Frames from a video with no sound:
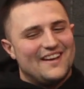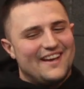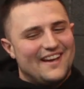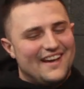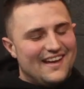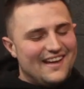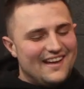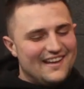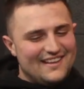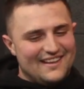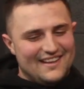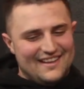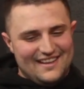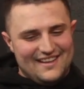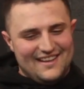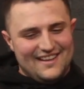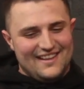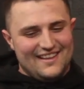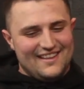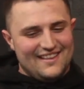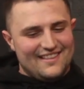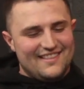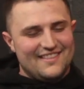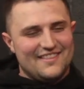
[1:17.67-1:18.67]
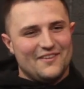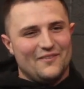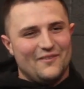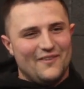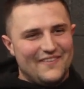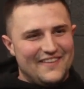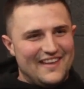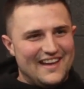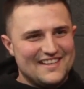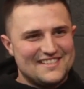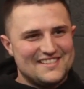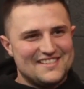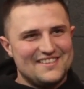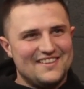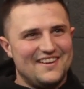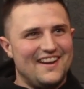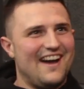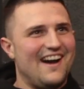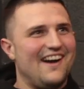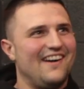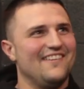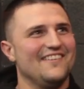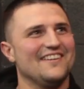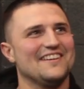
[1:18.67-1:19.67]
but the one that
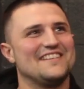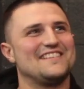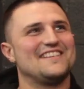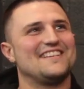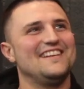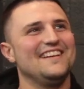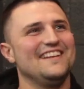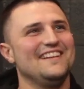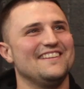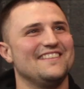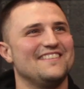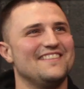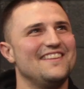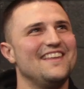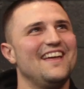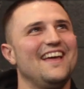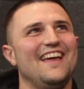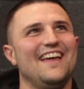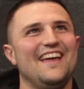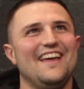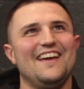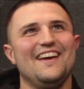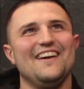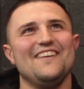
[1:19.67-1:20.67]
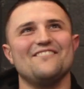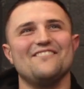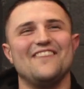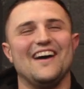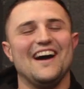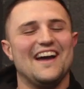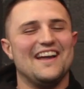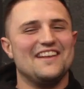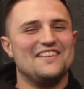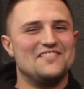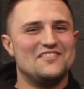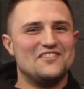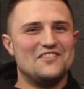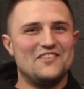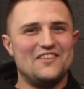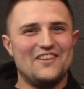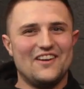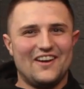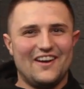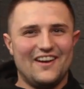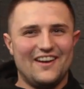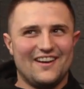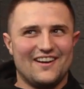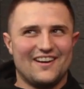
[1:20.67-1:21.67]
stood out was my
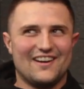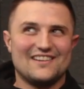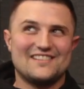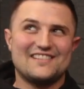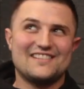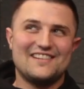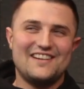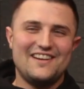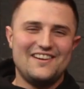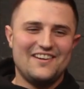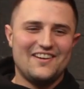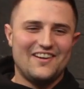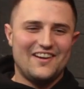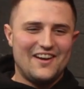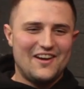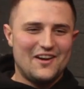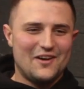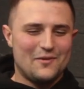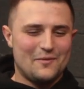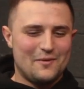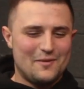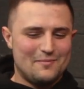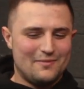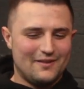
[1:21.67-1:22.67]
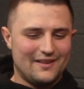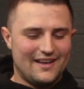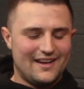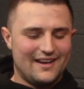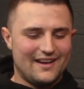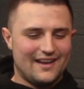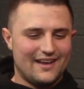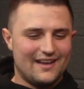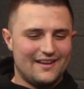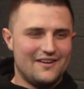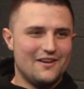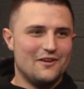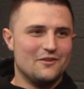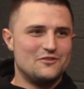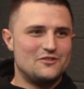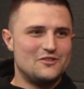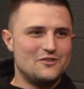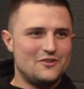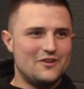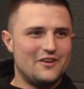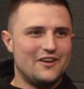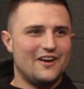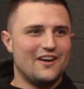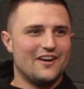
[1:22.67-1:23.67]
senior year. We played again.
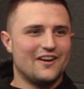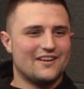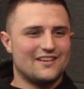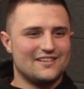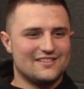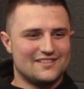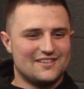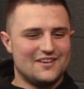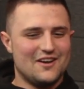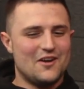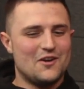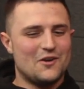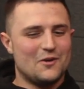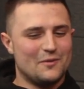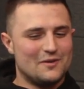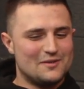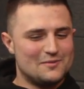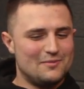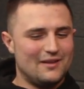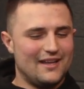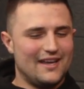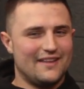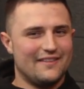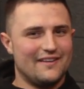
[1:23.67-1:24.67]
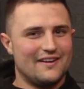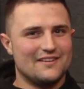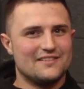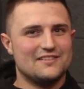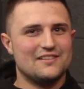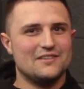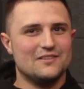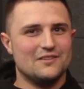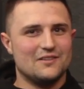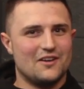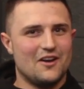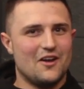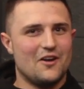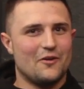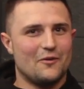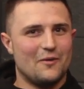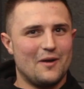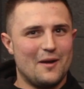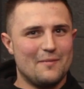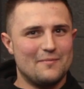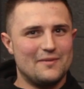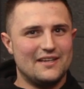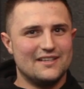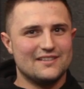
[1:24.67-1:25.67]
Junior year, because Gunner was playing there too. Gunner
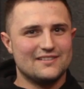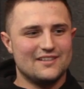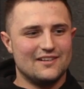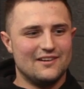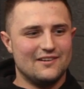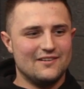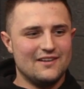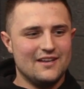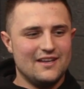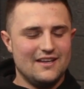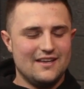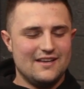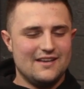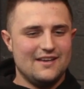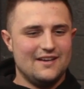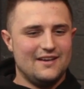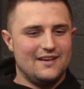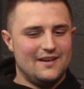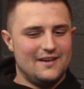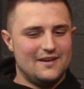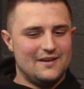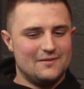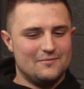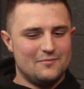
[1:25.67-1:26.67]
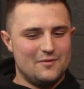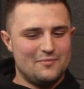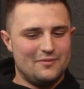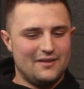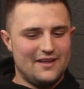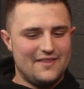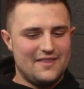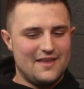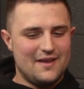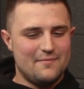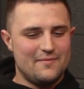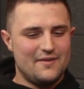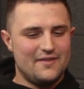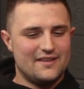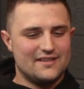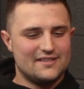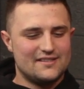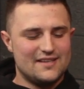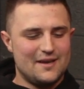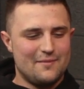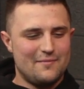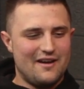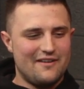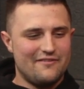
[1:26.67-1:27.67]
Romney. So we played them in the
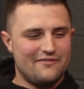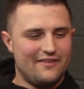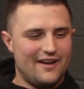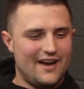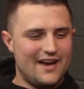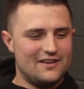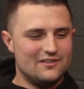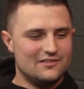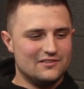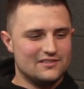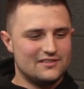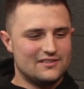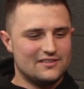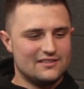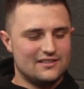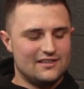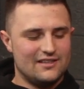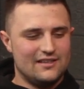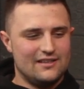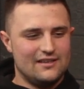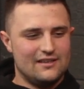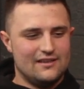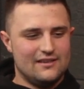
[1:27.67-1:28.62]
semifinals.